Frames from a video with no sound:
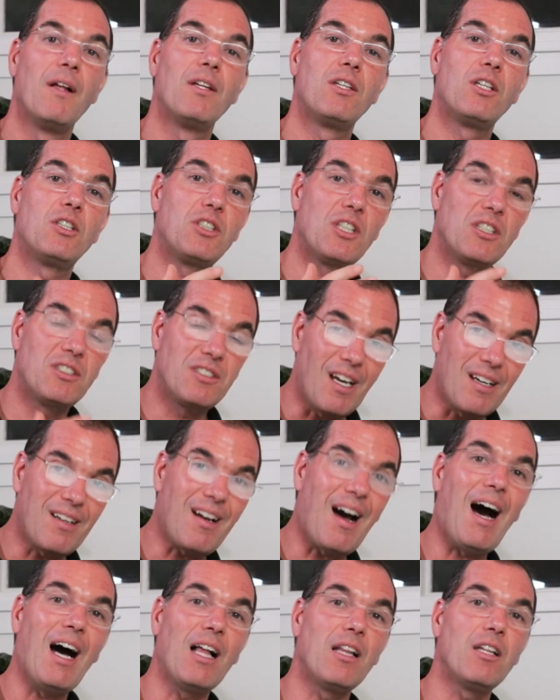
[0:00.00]
There's a
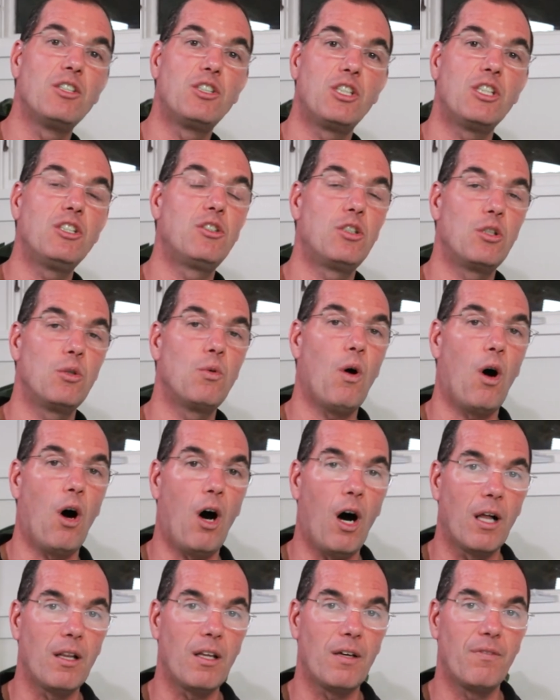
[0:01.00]
psychology to
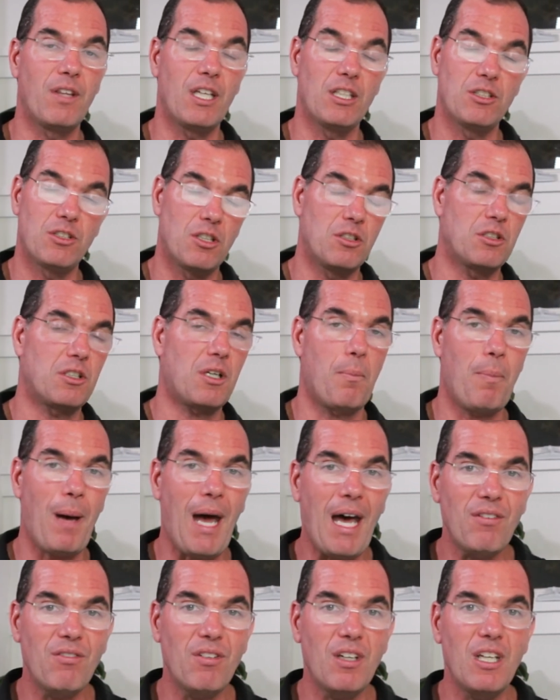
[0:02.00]
all of this. There's
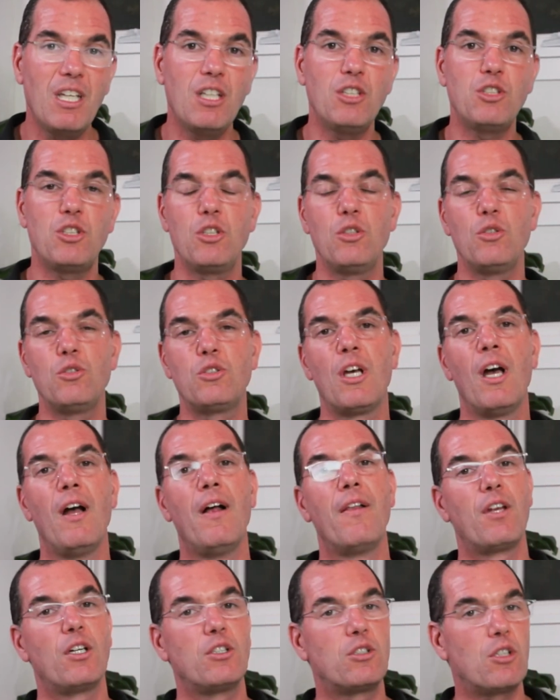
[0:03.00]
capacity issues,
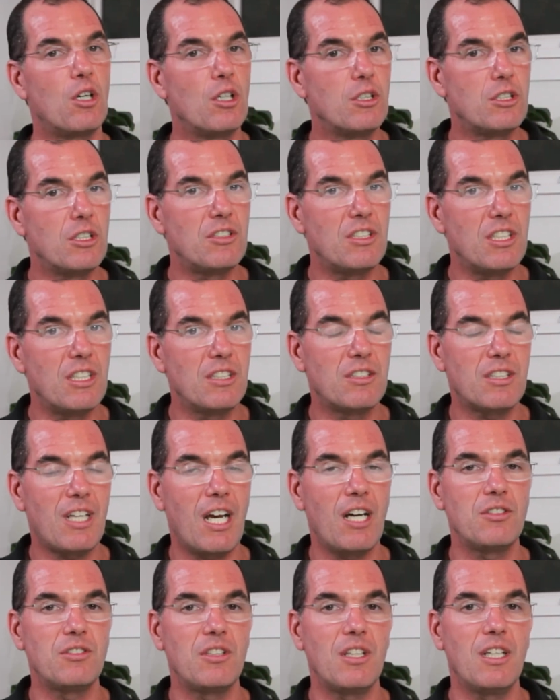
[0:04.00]
there's urgency and
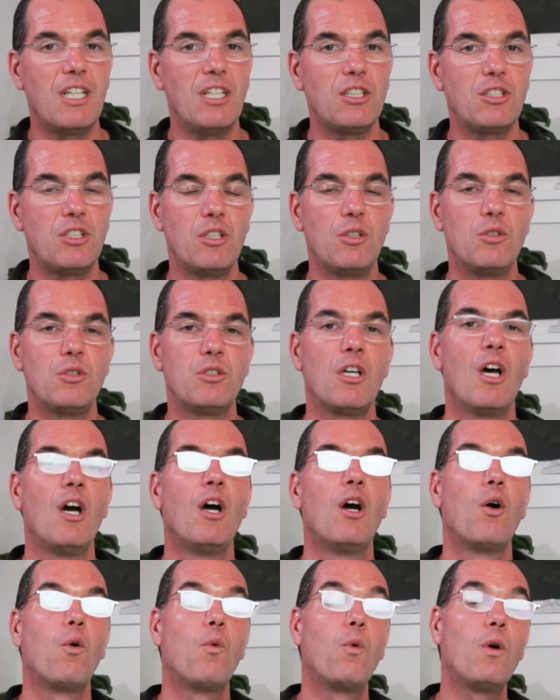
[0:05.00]
scarcity issues.
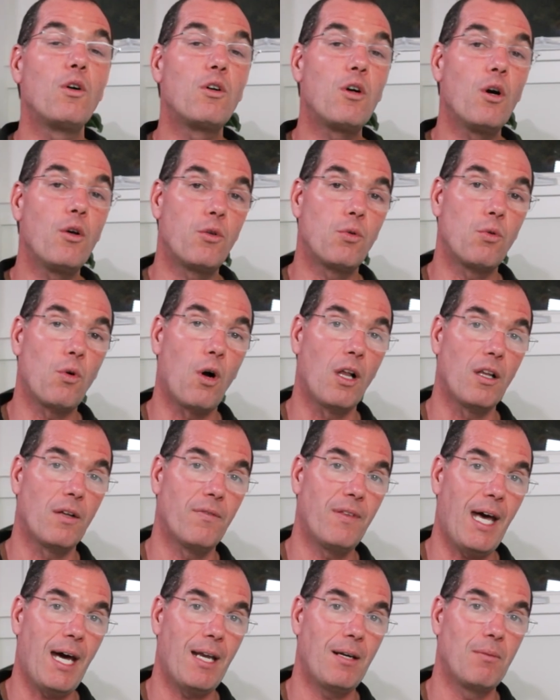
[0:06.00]
We'll go through all
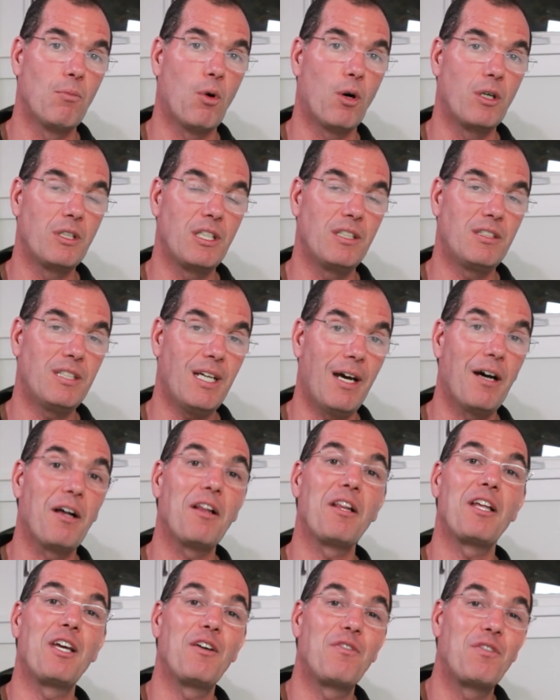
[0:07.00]
of that in more
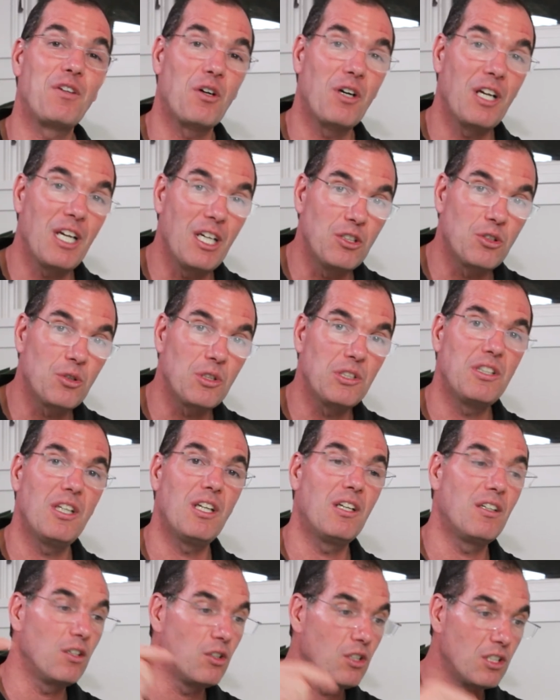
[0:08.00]
detail if you're
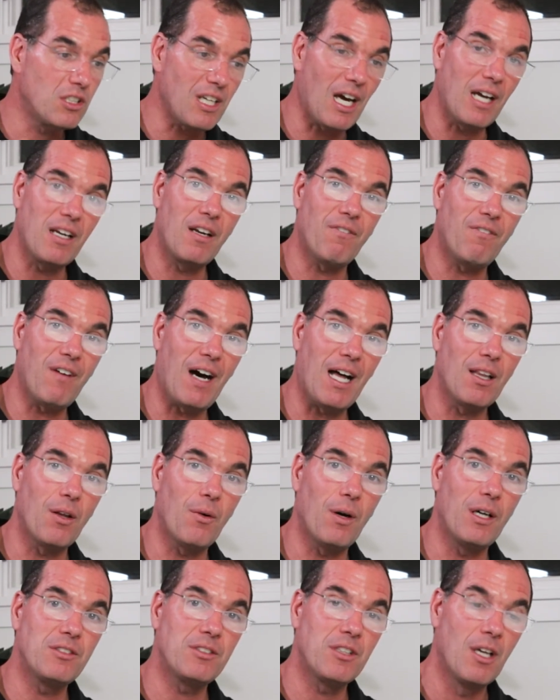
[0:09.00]
interested and you decide to
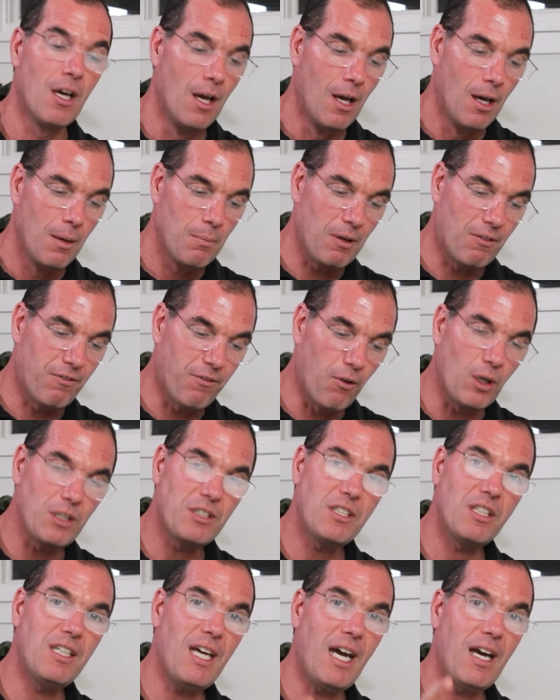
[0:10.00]
follow us. But for
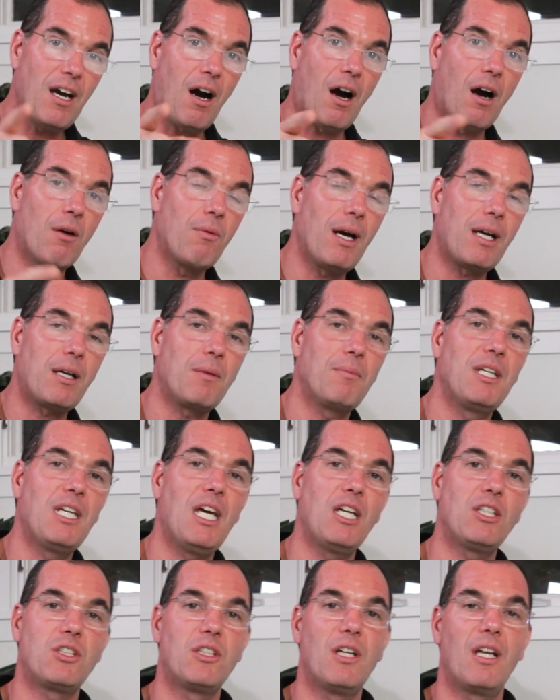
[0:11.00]
today, our
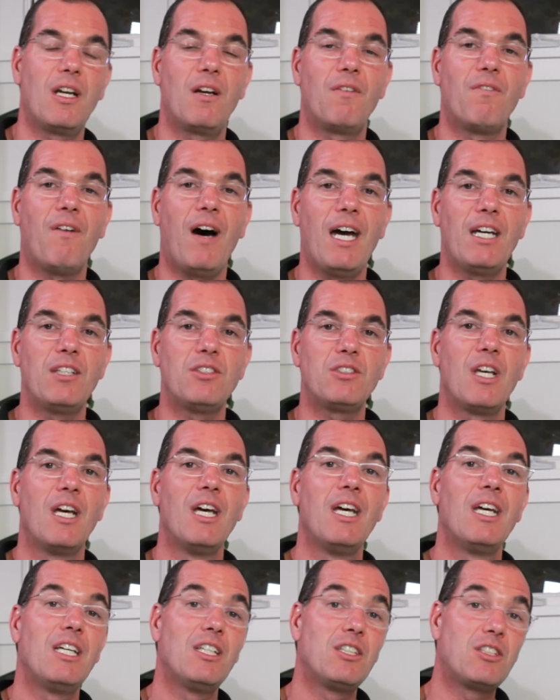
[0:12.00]
recommendation and advice
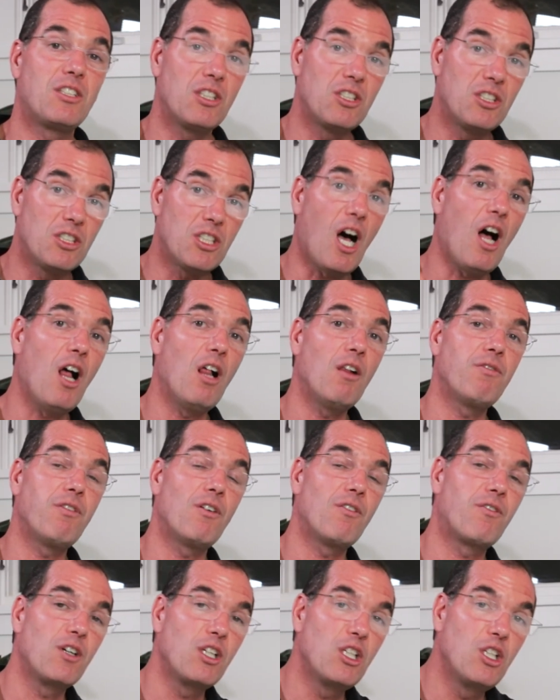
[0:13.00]
is to
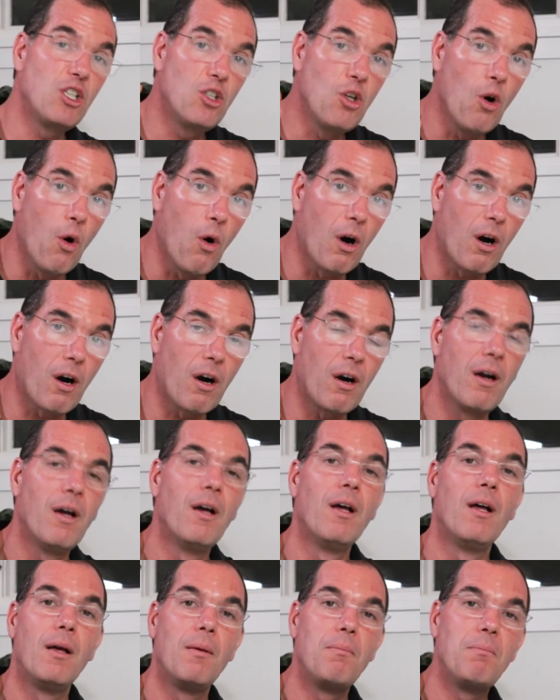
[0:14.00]
solve for your
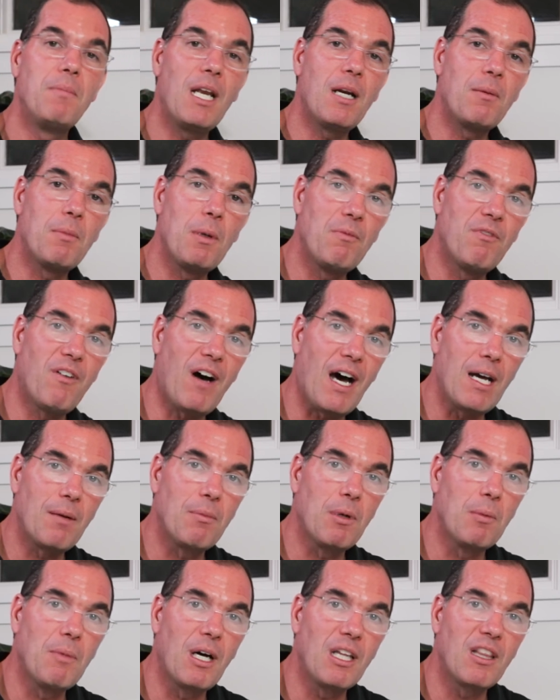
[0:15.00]
minimum
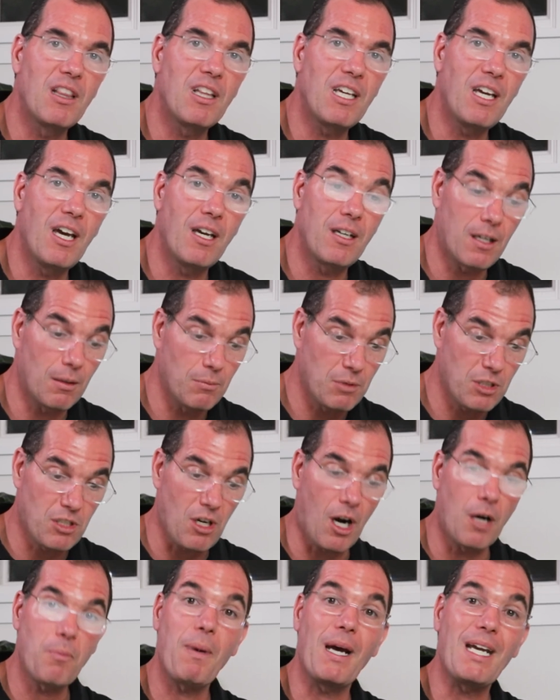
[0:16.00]
viable monthly income.
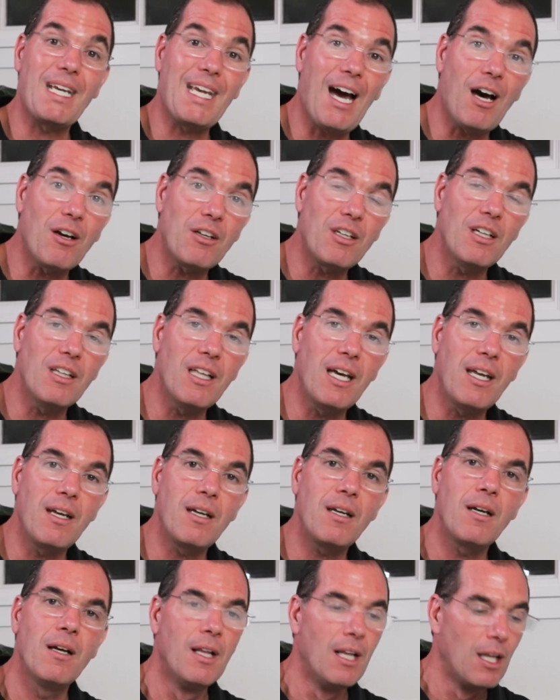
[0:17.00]
Start by
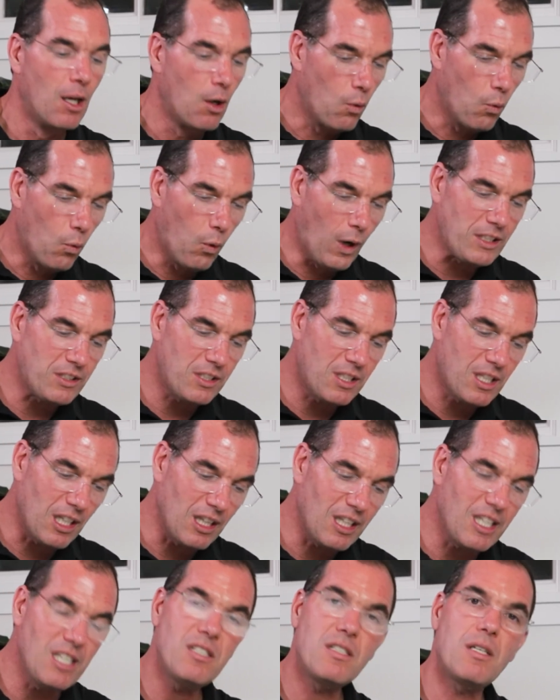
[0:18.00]
calculating what's the
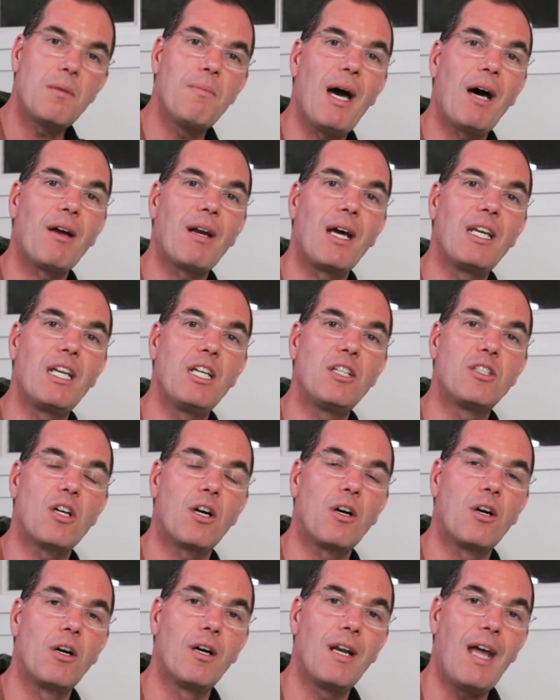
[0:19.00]
least amount I need
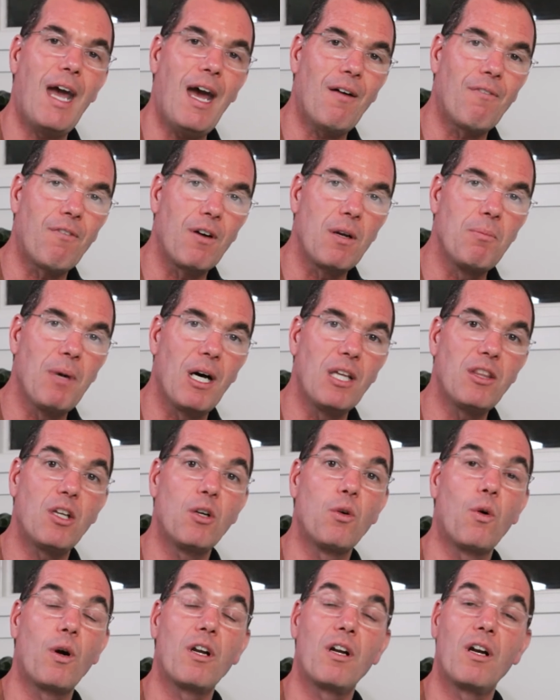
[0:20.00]
to earn every month
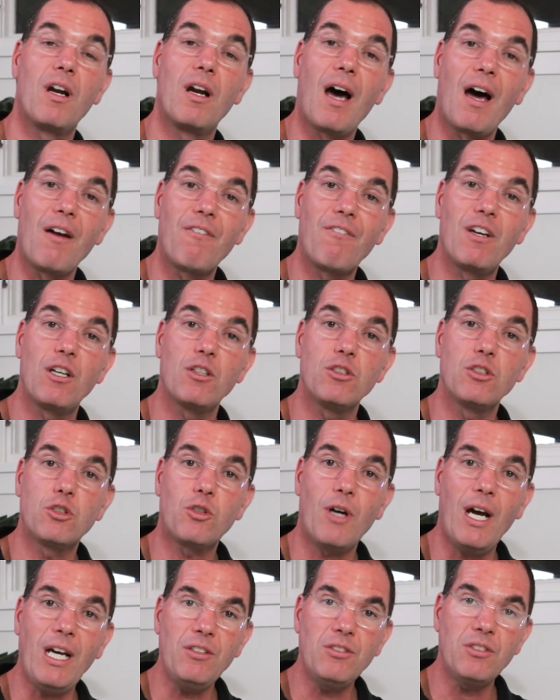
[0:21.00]
in order to not feel
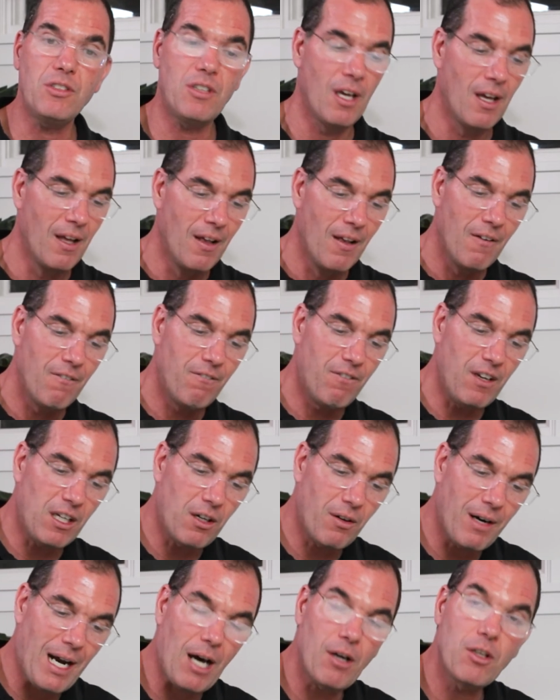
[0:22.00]
stressed.
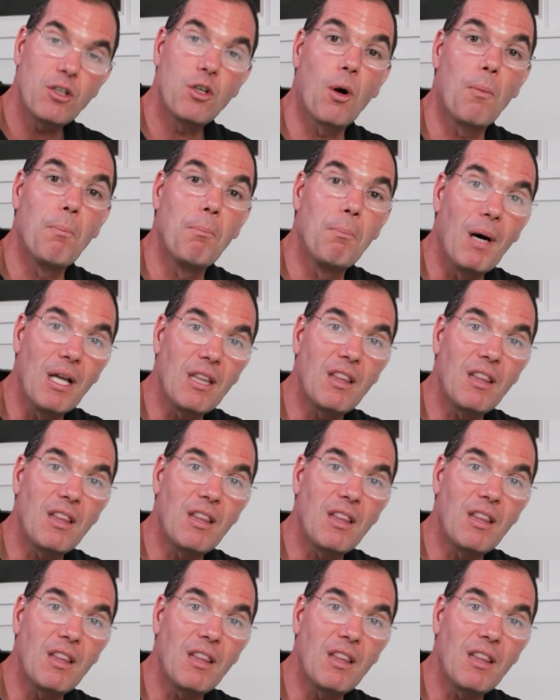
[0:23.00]
Figure out your